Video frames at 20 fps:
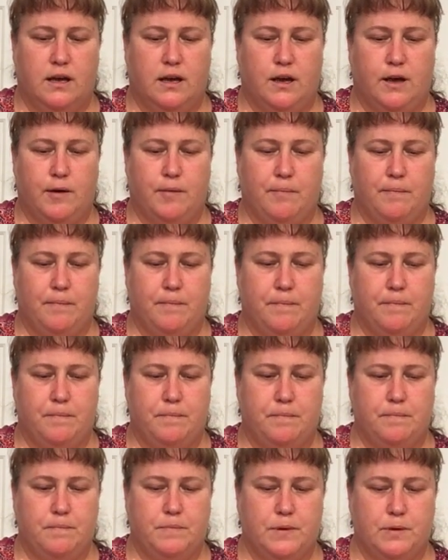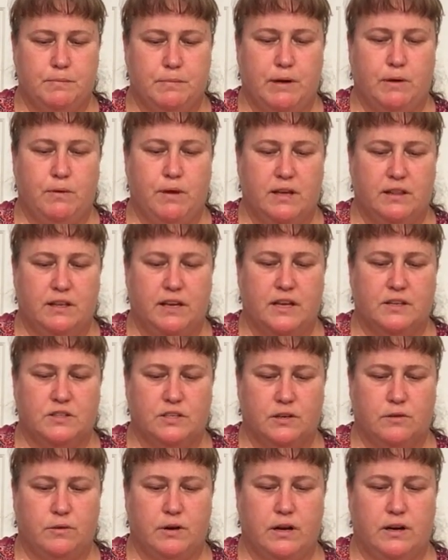Um, but my weekly
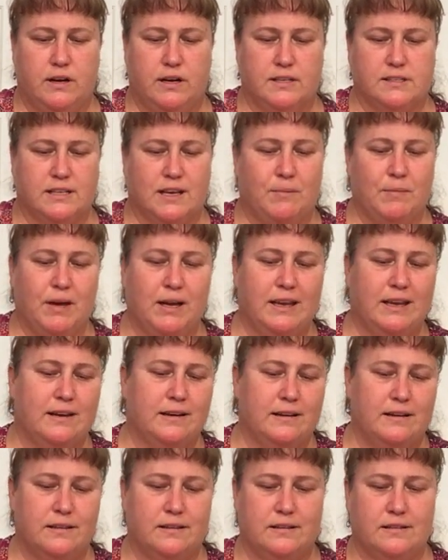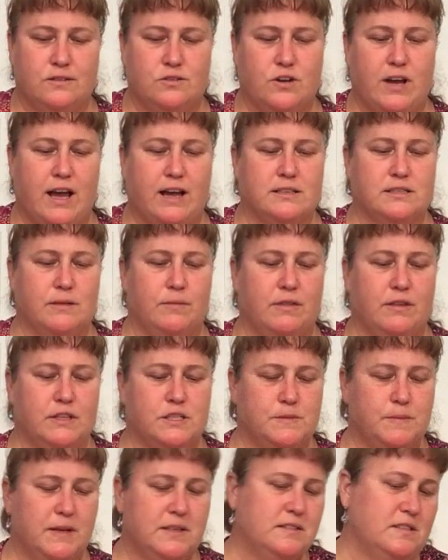itineraries, I'm not going to track some of the
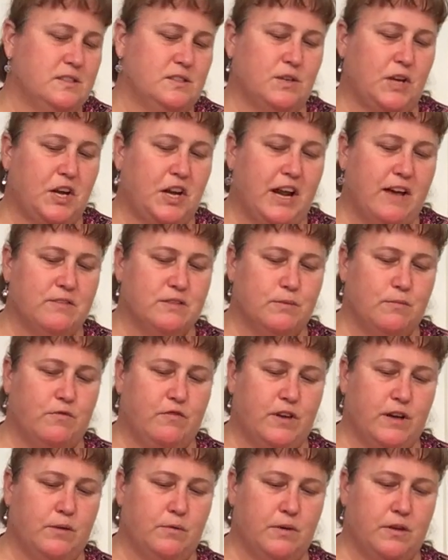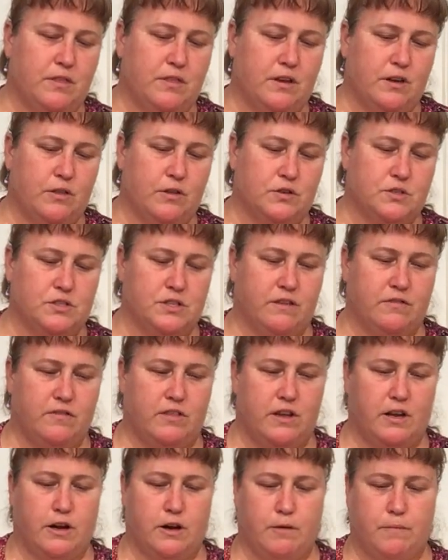expenses so I can have some fun with other stuff
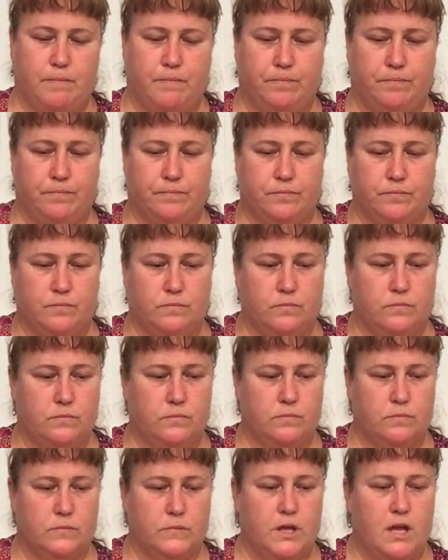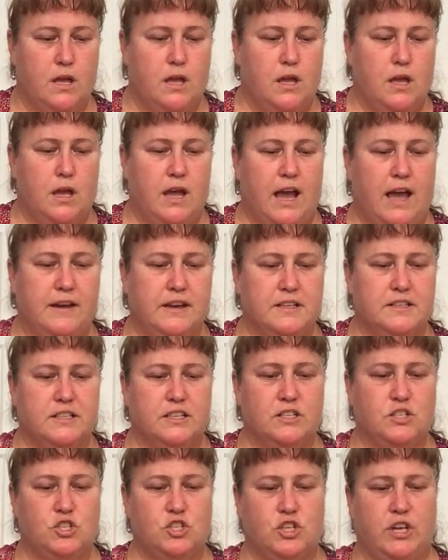there. And it
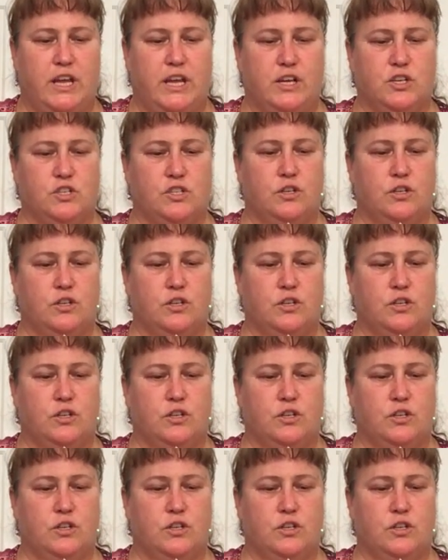does change.